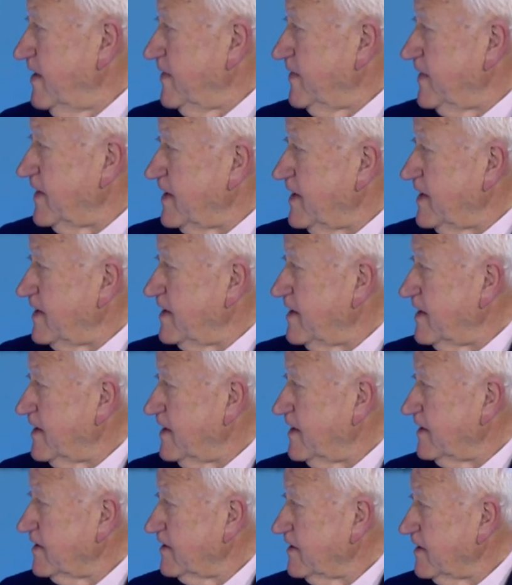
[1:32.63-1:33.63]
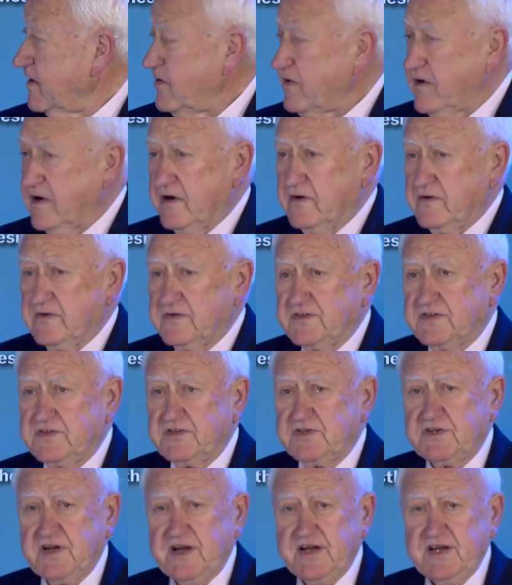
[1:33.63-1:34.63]
the uh, logos
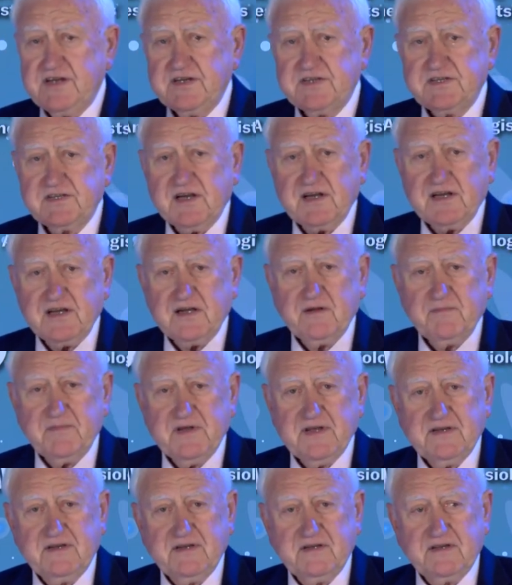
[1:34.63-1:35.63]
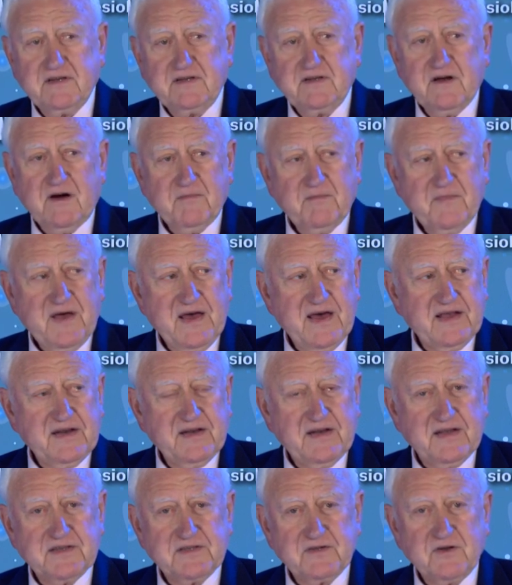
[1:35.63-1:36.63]
changed a little bit. The dot
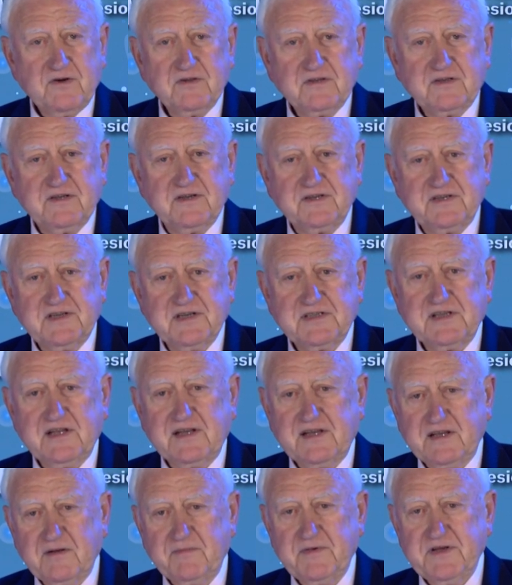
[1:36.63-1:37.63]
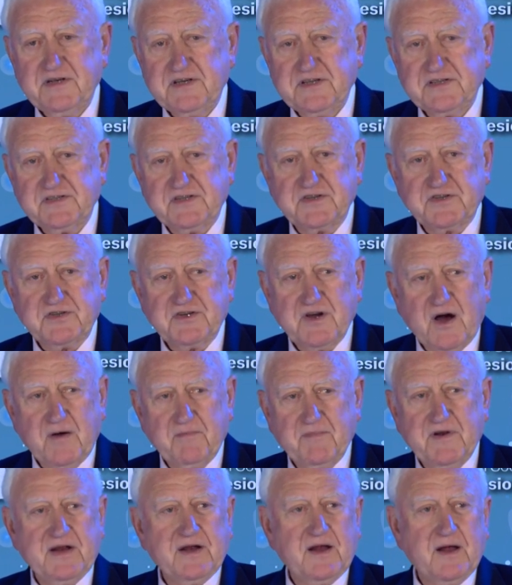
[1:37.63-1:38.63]
man has altered just a little bit, just to
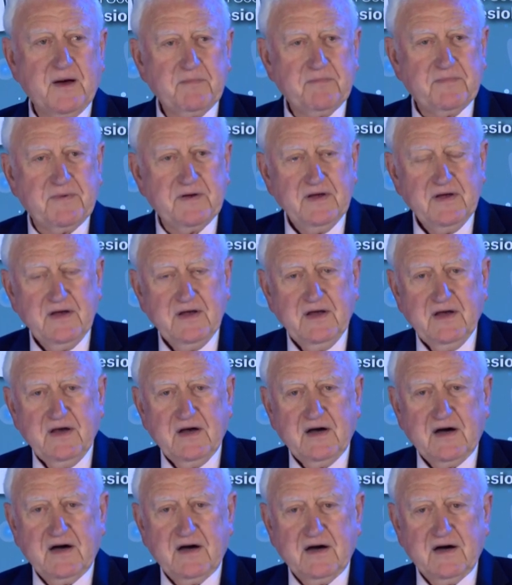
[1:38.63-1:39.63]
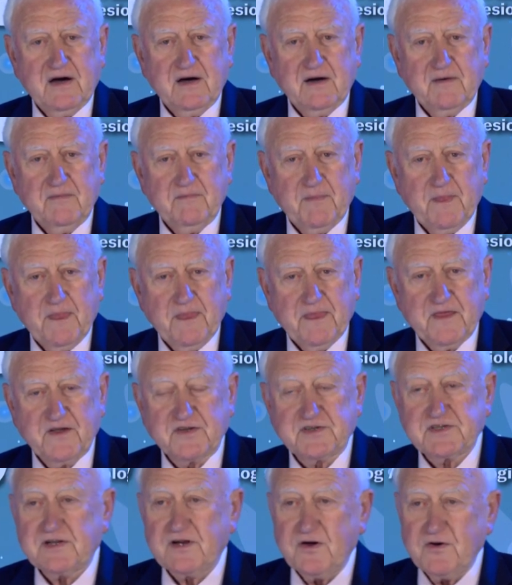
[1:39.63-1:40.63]
sharpen it up. Um,
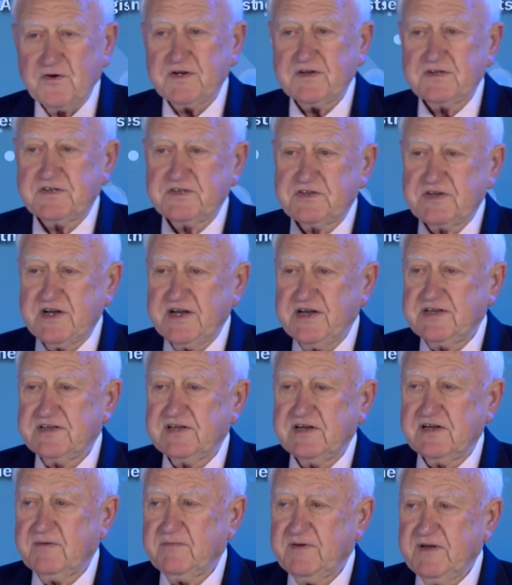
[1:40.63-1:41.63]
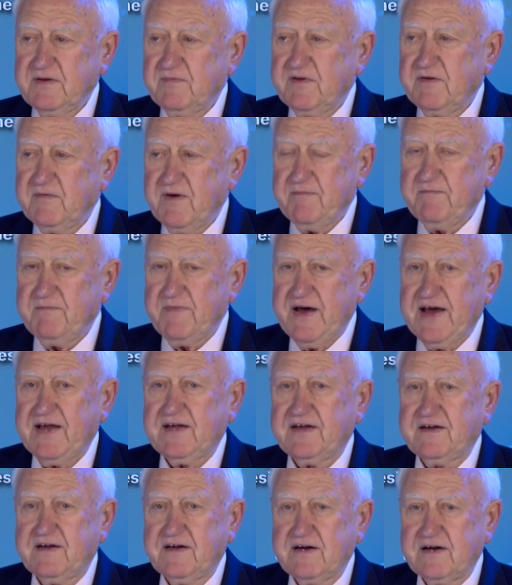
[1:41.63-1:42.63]
the slogans changed a little bit. We went
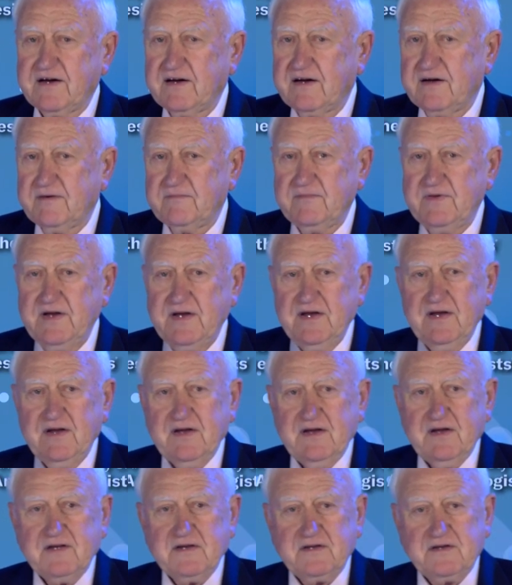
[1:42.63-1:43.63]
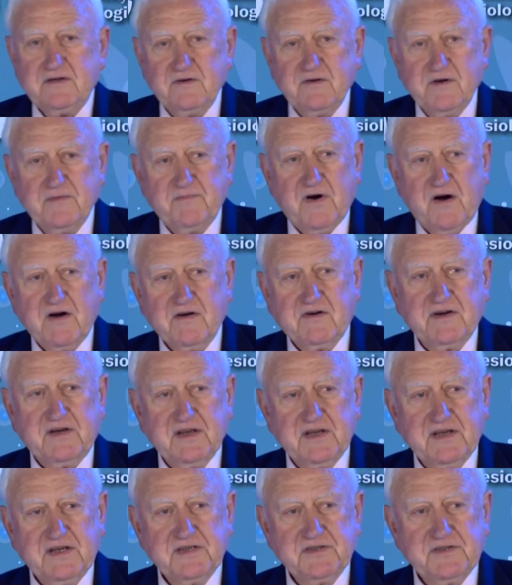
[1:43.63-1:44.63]
back um, to
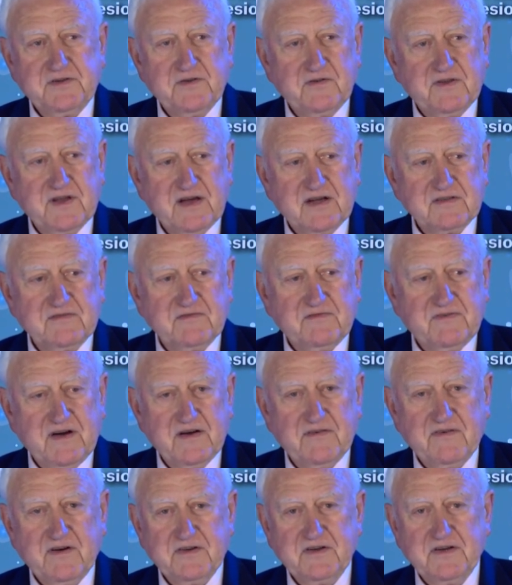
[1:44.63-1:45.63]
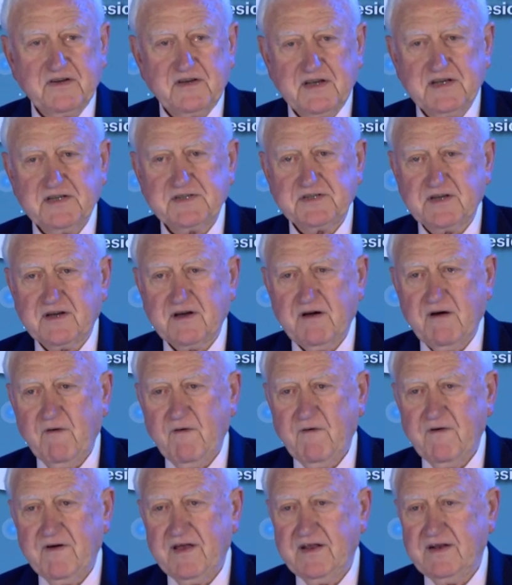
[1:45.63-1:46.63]
Hippocrates 2,500 years
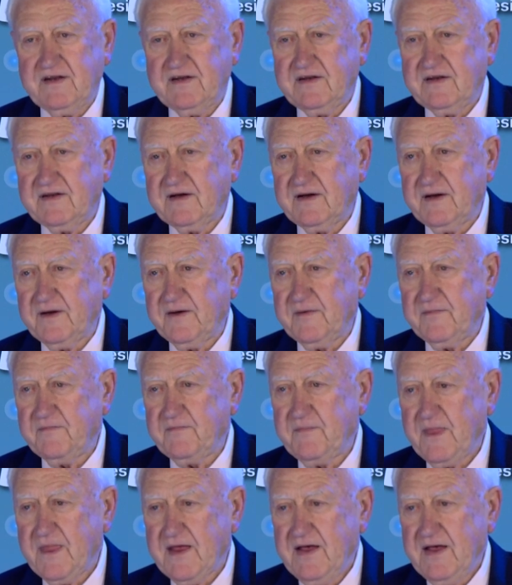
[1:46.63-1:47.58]
ago and